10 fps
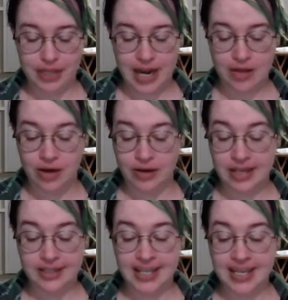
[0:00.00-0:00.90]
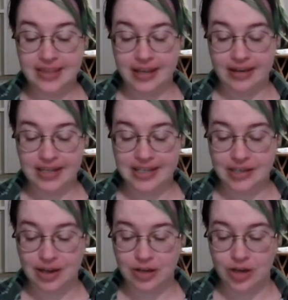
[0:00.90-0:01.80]
but how long he had lain there he did
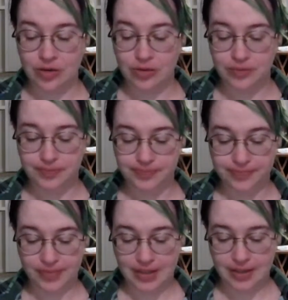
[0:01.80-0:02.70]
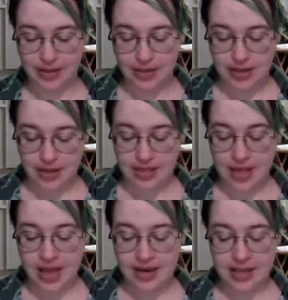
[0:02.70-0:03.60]
not know.
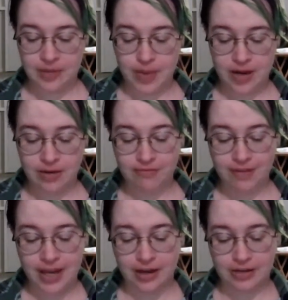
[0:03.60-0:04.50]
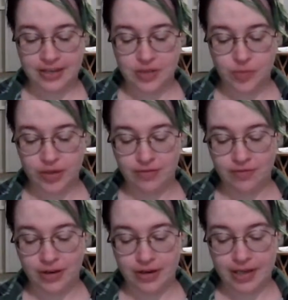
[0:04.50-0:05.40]
Then he had been on fire, desperate and
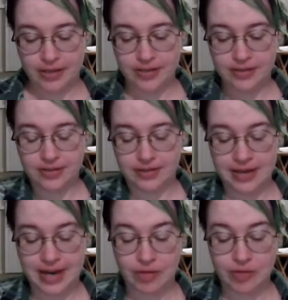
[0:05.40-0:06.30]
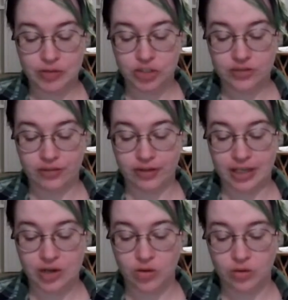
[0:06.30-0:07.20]
furious. Now he was shivering
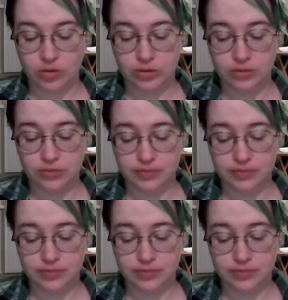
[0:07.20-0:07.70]
and cold.